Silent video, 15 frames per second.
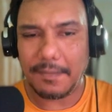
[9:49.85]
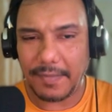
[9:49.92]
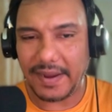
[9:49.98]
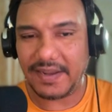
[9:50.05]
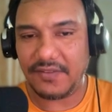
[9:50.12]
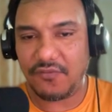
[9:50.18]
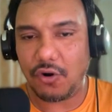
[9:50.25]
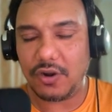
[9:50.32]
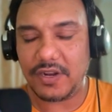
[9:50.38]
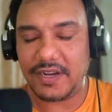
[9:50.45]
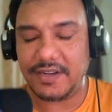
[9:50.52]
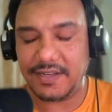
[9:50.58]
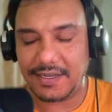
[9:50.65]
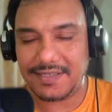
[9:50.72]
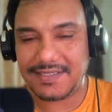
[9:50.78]
By default,
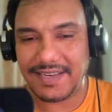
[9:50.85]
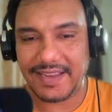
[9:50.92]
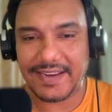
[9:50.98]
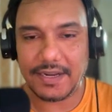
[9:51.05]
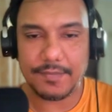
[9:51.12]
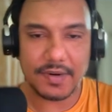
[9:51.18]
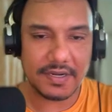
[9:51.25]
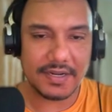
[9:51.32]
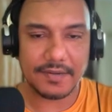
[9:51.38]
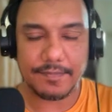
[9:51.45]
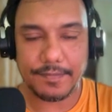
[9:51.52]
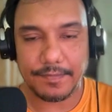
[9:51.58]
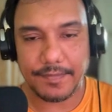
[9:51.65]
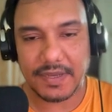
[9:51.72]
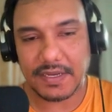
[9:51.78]
it does take it, but
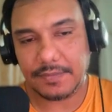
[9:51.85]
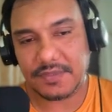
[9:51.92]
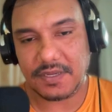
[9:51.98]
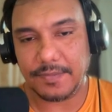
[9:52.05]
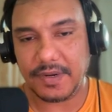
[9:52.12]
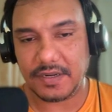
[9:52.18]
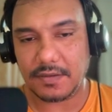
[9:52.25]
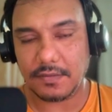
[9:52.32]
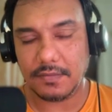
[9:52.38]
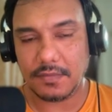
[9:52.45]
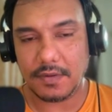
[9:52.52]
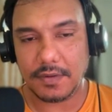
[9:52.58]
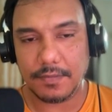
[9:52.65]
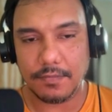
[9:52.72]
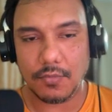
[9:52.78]
it becomes a bit
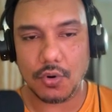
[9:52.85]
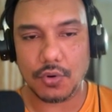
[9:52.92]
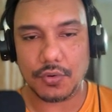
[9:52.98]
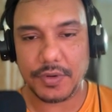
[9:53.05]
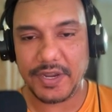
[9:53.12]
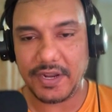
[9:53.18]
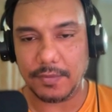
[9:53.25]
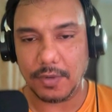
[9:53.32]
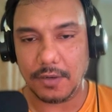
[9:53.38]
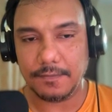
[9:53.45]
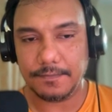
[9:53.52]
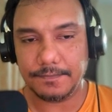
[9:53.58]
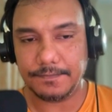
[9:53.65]
more readable.